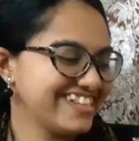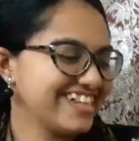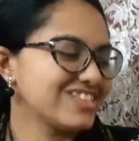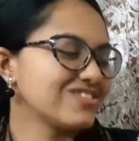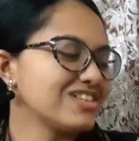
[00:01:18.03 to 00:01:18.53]

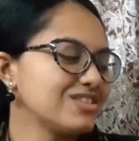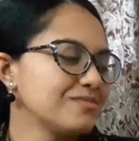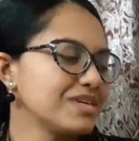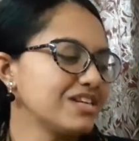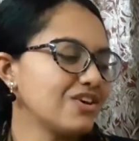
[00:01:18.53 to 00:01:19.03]
It will
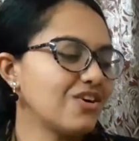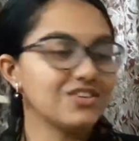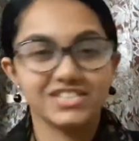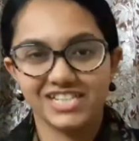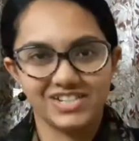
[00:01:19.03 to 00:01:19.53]
remain
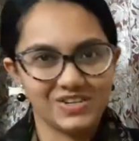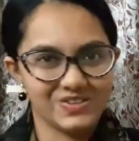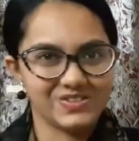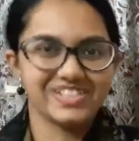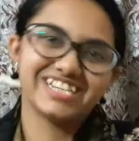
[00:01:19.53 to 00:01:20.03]
all day
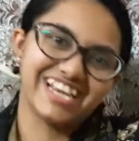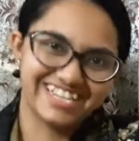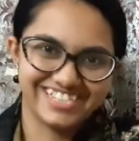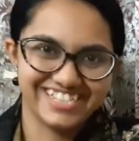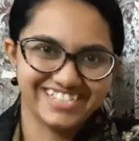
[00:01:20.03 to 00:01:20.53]
long
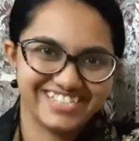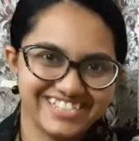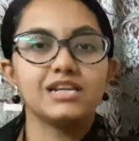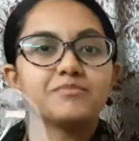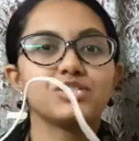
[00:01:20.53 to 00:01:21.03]
like this.
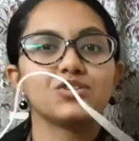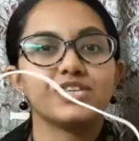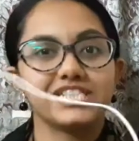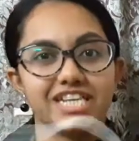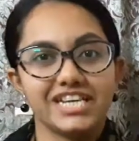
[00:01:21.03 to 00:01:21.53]
Let me show
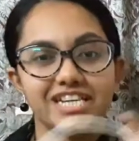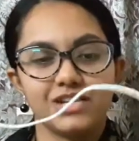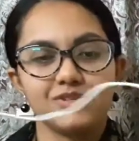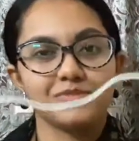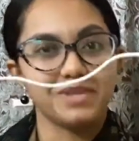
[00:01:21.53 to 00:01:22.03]
it
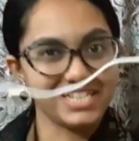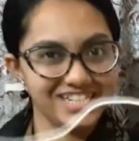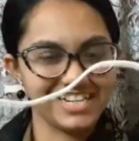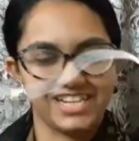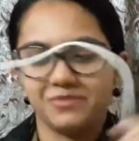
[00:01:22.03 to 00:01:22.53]
again with my
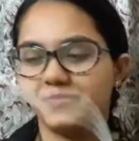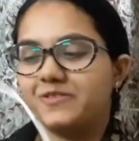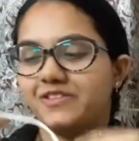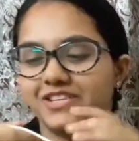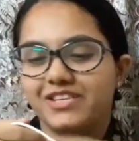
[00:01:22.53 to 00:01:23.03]
data cable.
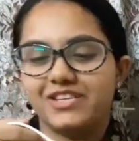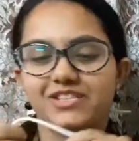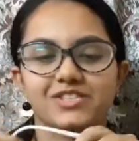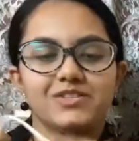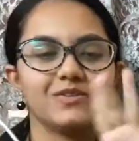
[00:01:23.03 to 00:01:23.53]

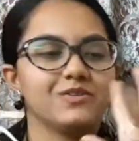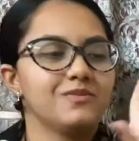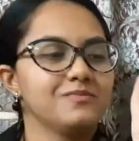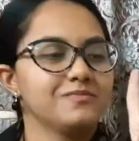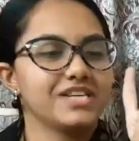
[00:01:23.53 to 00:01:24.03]

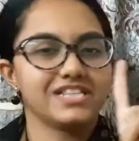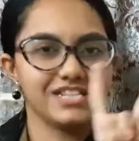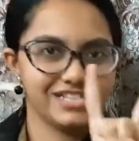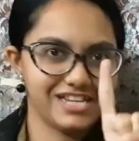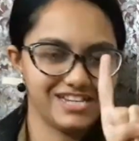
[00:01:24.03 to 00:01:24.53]
So make
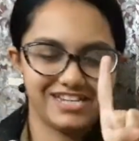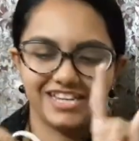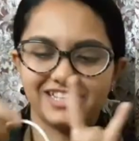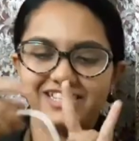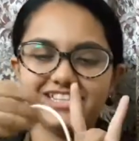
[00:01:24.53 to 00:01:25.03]
this hand
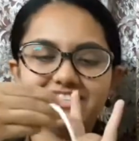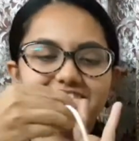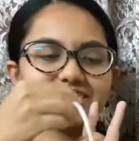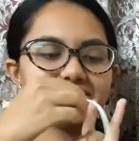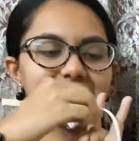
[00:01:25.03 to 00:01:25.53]
like
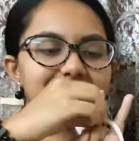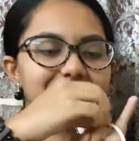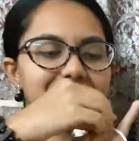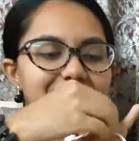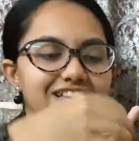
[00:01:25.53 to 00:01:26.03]
this
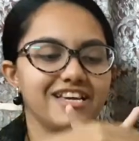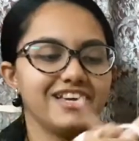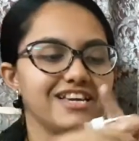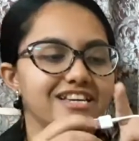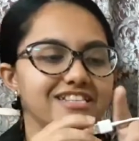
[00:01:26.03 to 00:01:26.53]

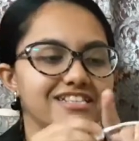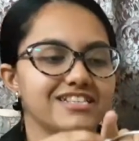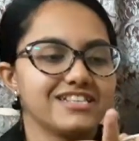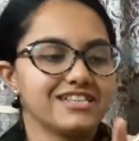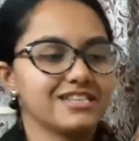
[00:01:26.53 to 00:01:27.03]
and
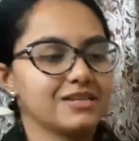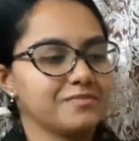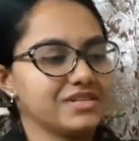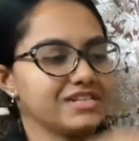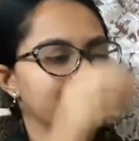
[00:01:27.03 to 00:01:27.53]
keep
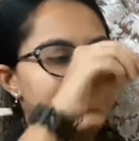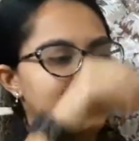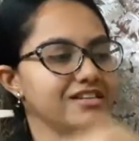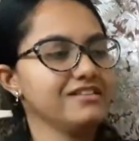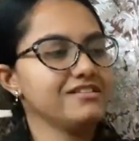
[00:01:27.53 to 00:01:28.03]
it
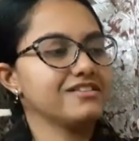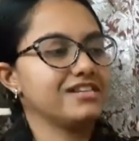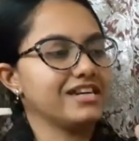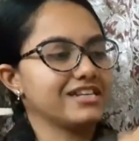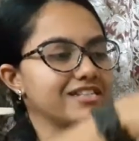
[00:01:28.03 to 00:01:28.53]
here
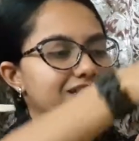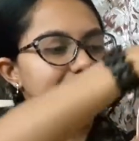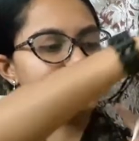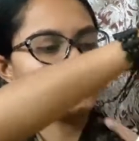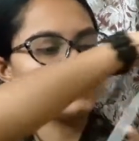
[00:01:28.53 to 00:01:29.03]
like
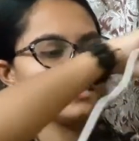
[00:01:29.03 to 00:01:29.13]
this,